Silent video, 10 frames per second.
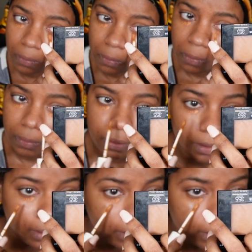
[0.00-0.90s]
in the
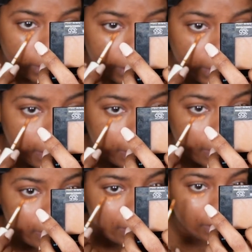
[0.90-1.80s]
description box, I
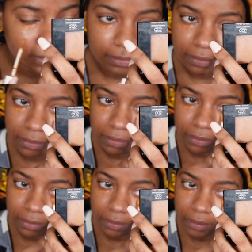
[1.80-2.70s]
should say. What
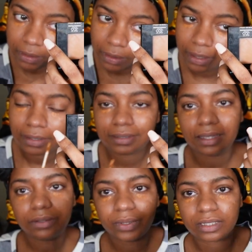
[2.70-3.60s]
I'm using
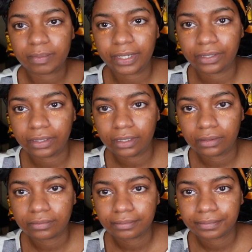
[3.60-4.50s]
there is the Fenty
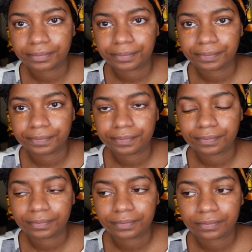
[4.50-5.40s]
Beauty
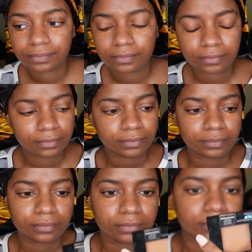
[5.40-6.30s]
Pro Filt'r
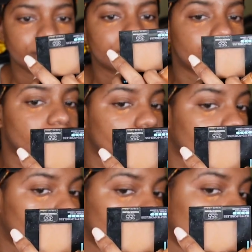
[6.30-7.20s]
Instant Retouch
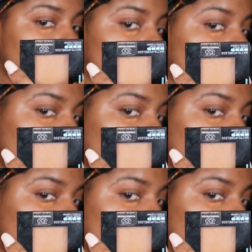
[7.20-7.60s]
Concealer